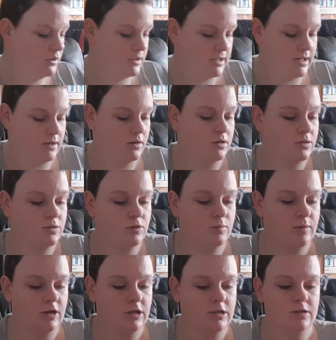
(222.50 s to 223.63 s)
a contour
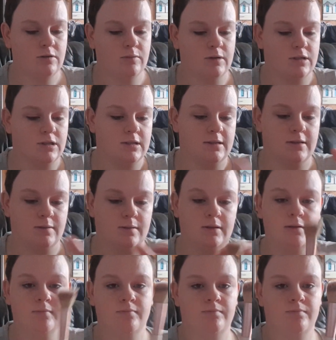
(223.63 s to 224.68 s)
brush, which is this one.